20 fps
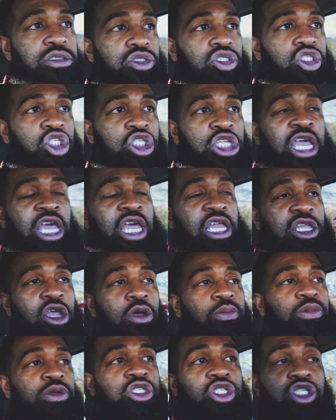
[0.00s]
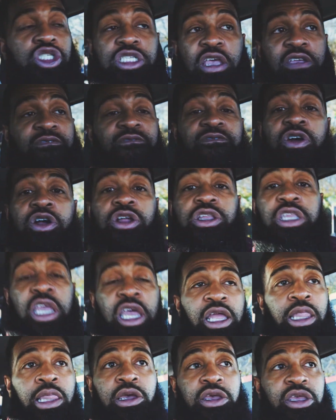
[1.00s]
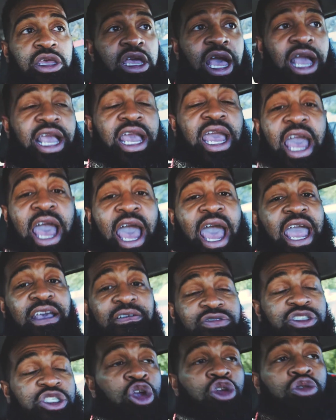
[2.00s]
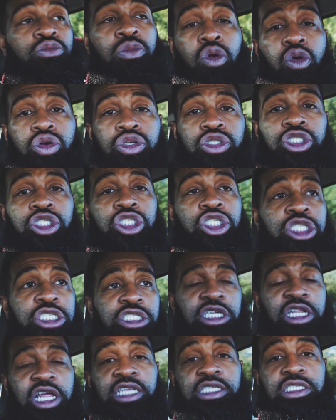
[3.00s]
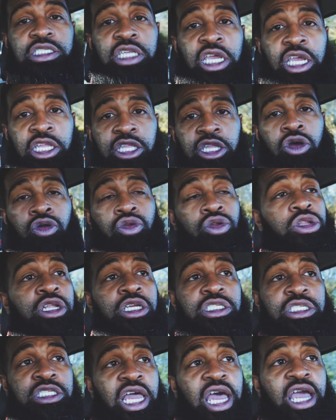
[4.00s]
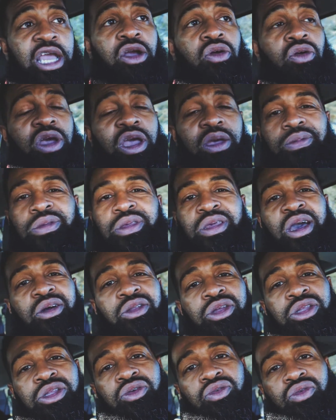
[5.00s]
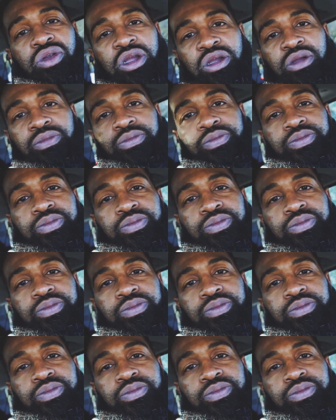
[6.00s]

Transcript: stand up and just say, fuck that, look here, I got I have certain morals and shit that I stand on and it's not gonna happen, y'all didn't do it.